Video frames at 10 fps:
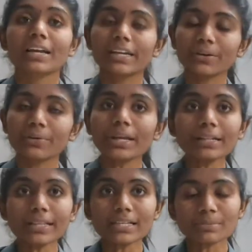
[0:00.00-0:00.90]
During
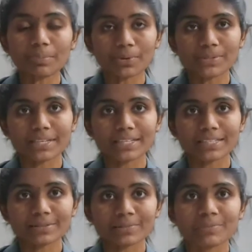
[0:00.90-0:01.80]
this
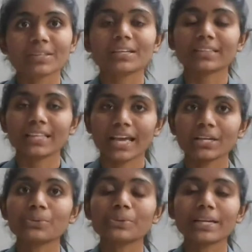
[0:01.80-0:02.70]
process,
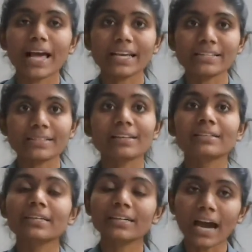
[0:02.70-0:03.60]
they utilize
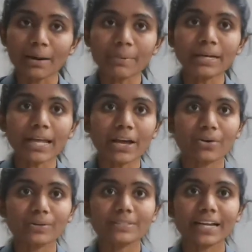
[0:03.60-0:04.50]
the carbon
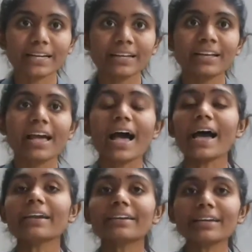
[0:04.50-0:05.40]
dioxide
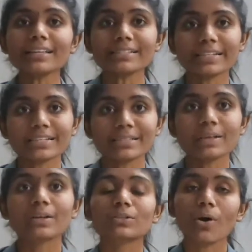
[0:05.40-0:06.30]
and releases
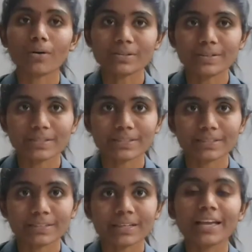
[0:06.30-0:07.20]
the oxygen,